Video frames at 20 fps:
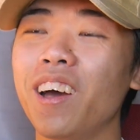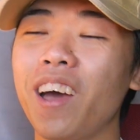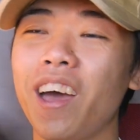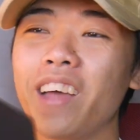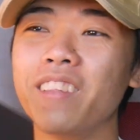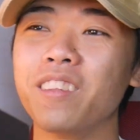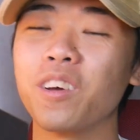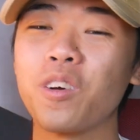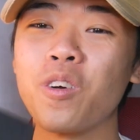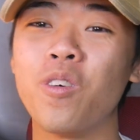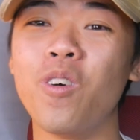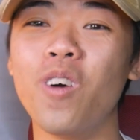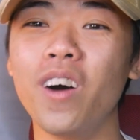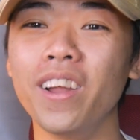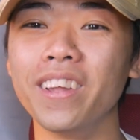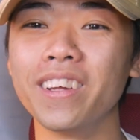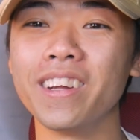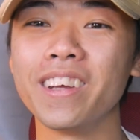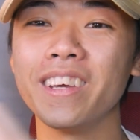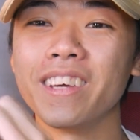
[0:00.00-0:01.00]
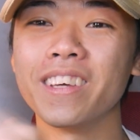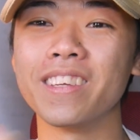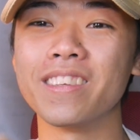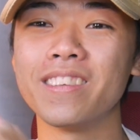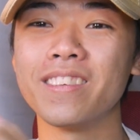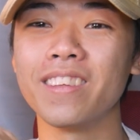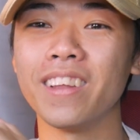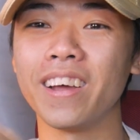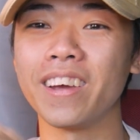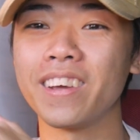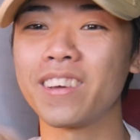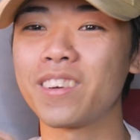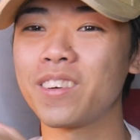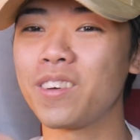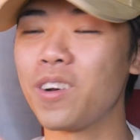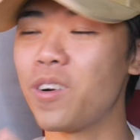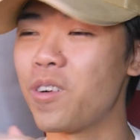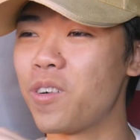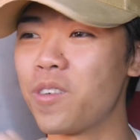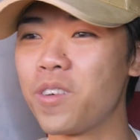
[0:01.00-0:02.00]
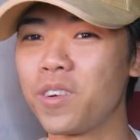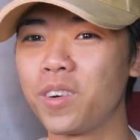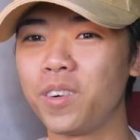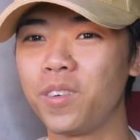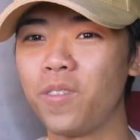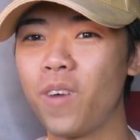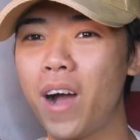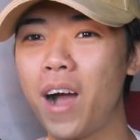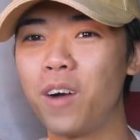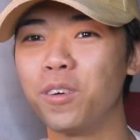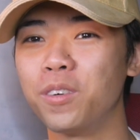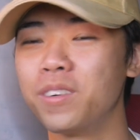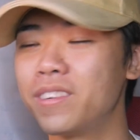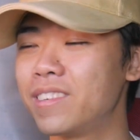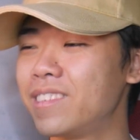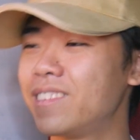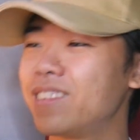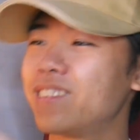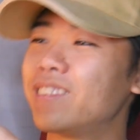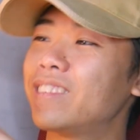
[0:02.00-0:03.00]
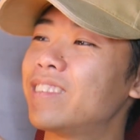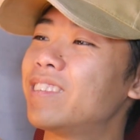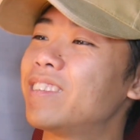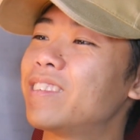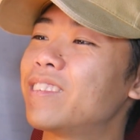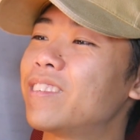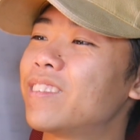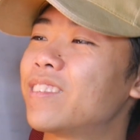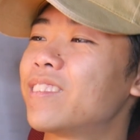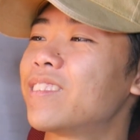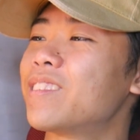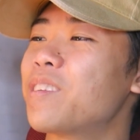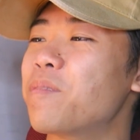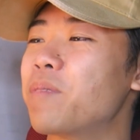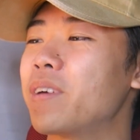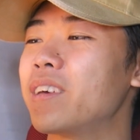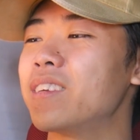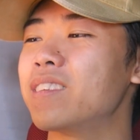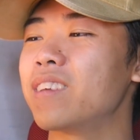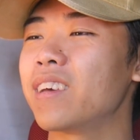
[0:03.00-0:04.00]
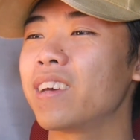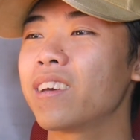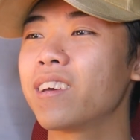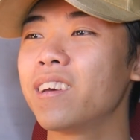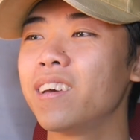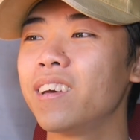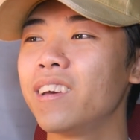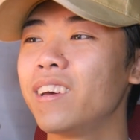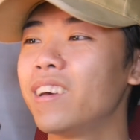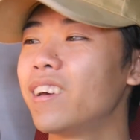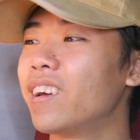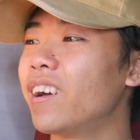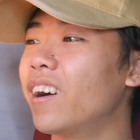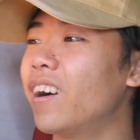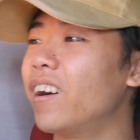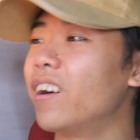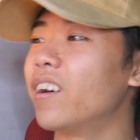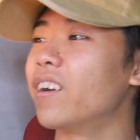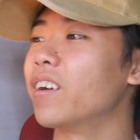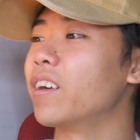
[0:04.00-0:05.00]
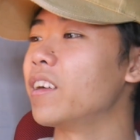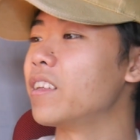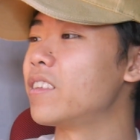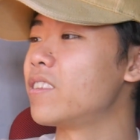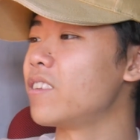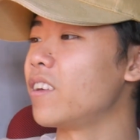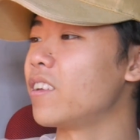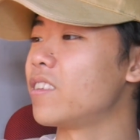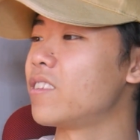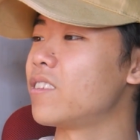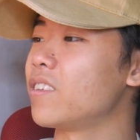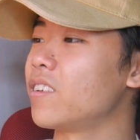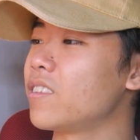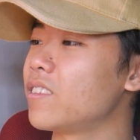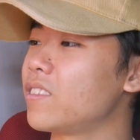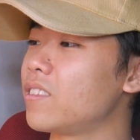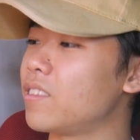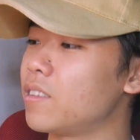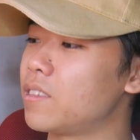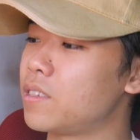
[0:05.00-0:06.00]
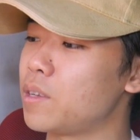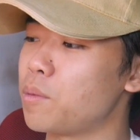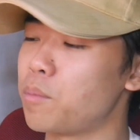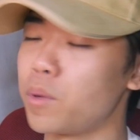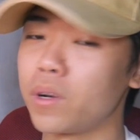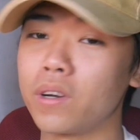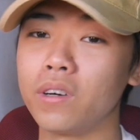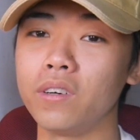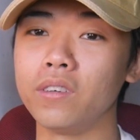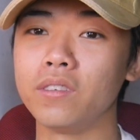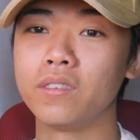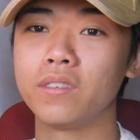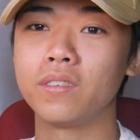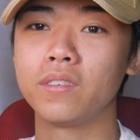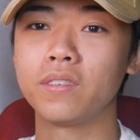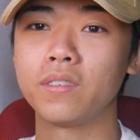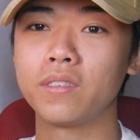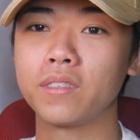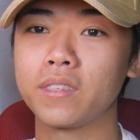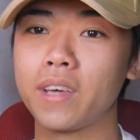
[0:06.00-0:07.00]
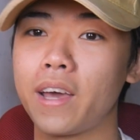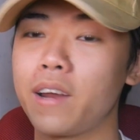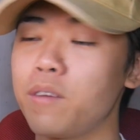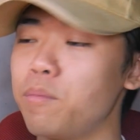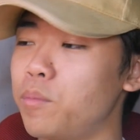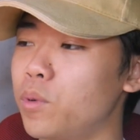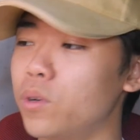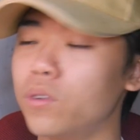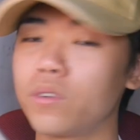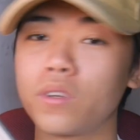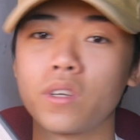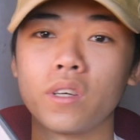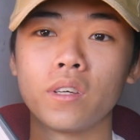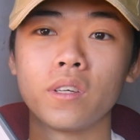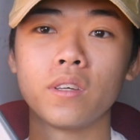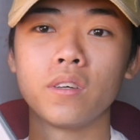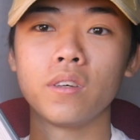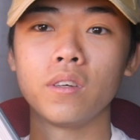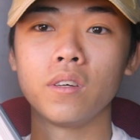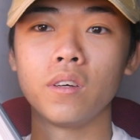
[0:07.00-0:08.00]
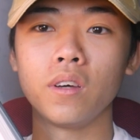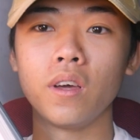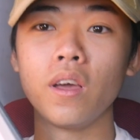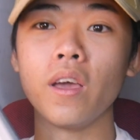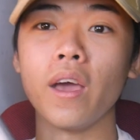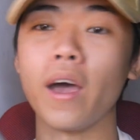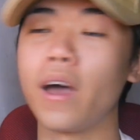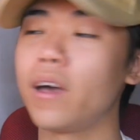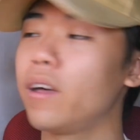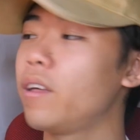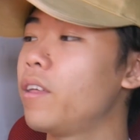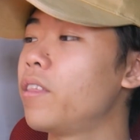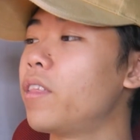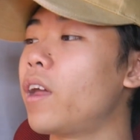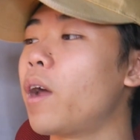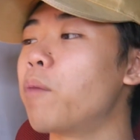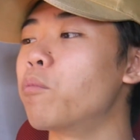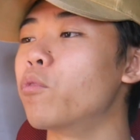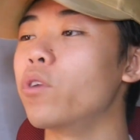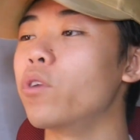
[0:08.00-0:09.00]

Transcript: and the quality is like, wow, amazing. It's the typical kind of book, yeah, that I'm